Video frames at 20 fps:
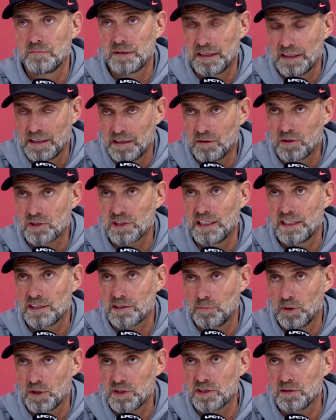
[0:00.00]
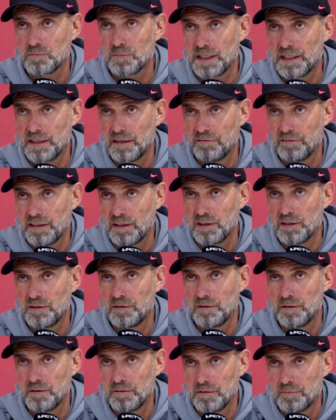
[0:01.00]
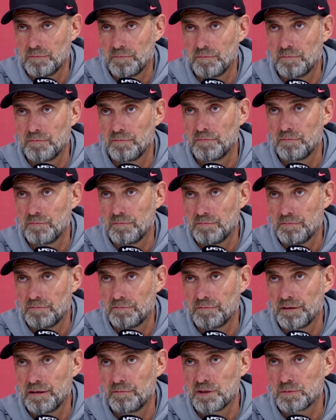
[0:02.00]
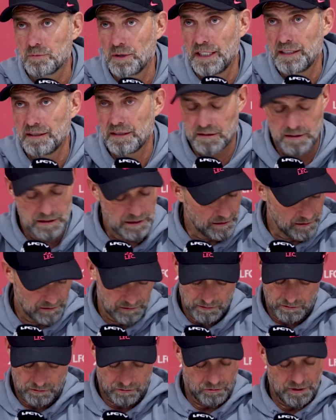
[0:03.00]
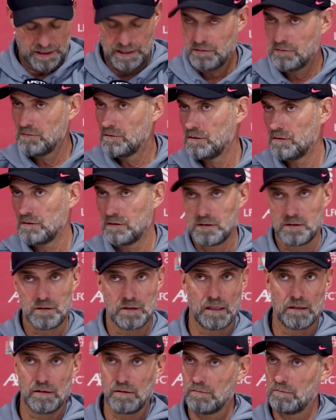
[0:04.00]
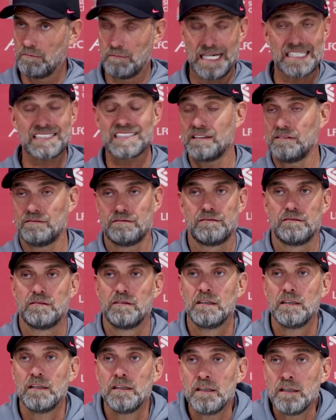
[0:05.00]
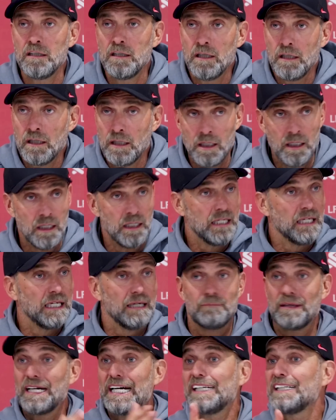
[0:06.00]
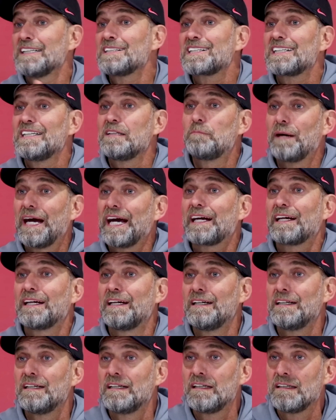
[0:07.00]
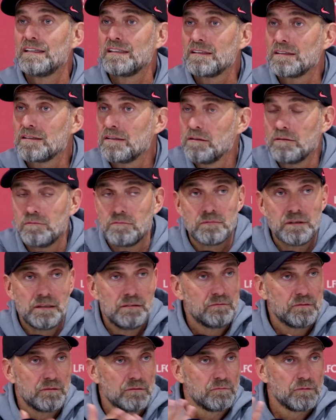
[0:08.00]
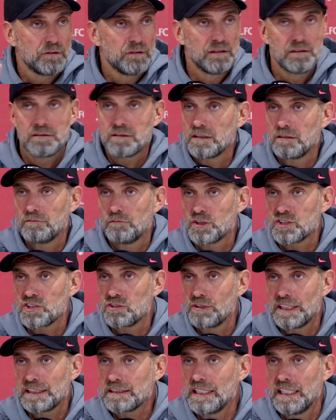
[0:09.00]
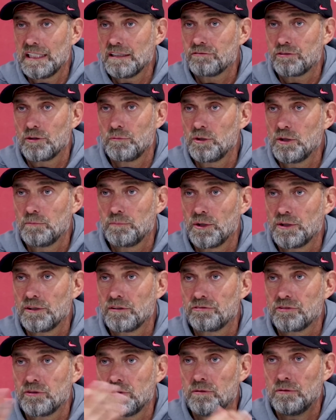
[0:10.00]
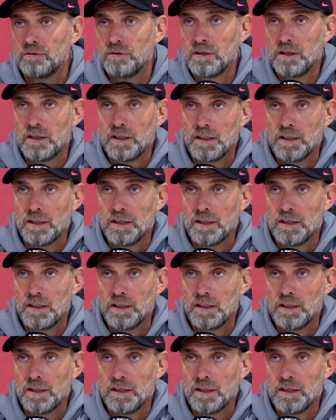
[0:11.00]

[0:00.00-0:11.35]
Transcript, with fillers: But he looks like sponsored by a very uh, famous brand. It's like three, massive. I didn't see it back. So it was a red card from your point of view.